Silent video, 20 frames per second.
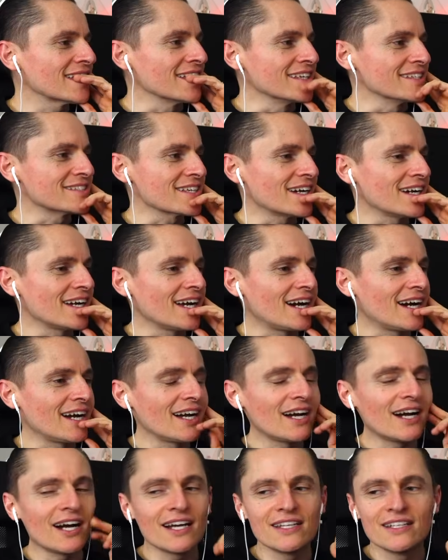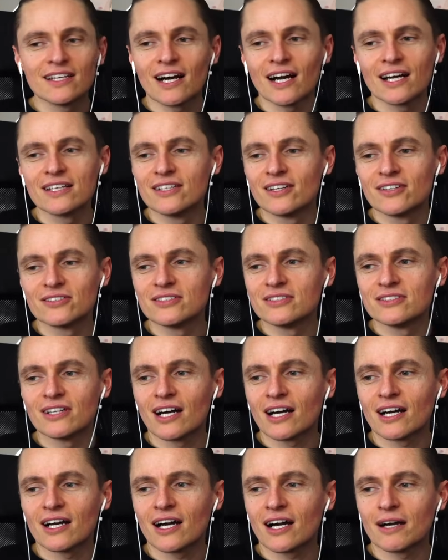is, I know you.
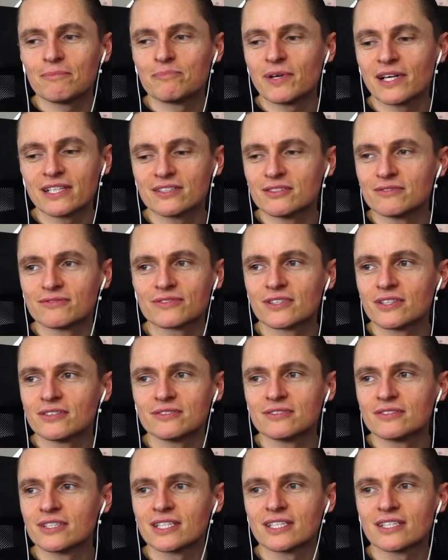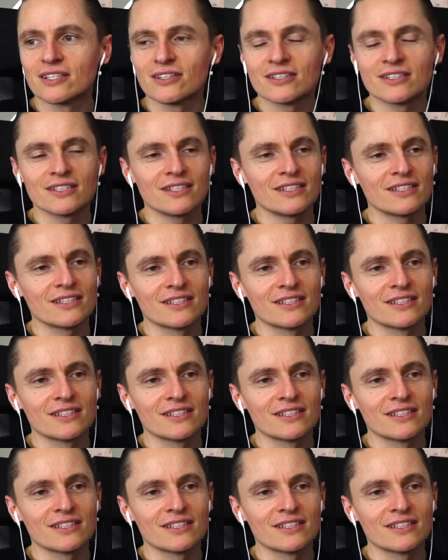I bet you've got, already got it.